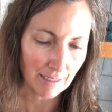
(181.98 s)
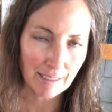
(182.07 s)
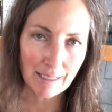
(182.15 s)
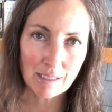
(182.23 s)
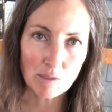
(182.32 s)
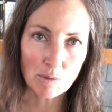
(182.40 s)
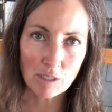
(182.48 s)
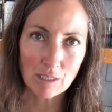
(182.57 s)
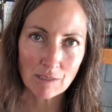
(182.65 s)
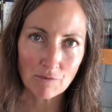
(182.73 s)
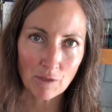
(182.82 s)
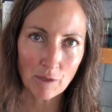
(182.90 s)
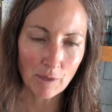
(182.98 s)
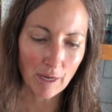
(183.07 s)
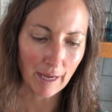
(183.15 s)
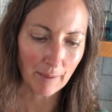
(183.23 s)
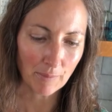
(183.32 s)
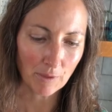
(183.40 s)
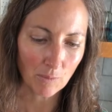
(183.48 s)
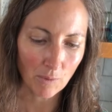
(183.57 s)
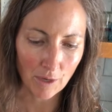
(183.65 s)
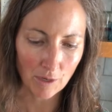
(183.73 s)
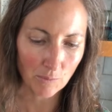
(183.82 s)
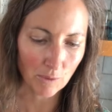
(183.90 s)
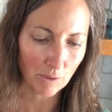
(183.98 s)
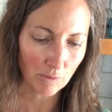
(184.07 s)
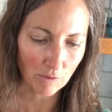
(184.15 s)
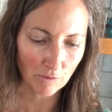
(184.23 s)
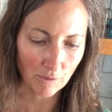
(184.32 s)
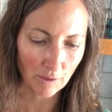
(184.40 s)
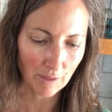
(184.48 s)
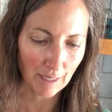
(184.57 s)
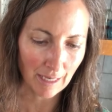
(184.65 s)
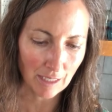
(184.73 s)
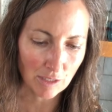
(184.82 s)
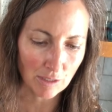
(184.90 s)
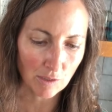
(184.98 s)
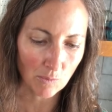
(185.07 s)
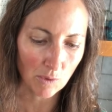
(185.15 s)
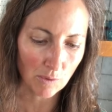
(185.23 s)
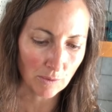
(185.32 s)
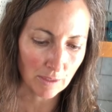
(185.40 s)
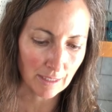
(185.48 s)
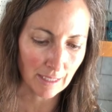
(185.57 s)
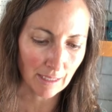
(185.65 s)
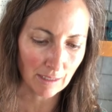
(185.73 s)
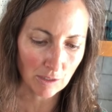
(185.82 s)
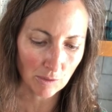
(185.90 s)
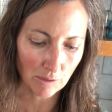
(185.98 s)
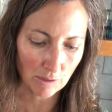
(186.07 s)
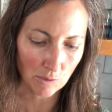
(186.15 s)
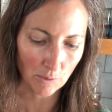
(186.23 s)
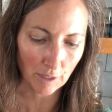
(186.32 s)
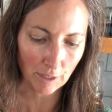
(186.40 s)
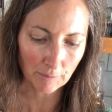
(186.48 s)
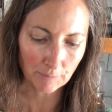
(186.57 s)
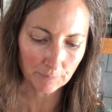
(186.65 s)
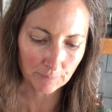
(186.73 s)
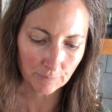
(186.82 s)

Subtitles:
the seeds will just float up and the water will overflow the edges. It won't sink into the soil.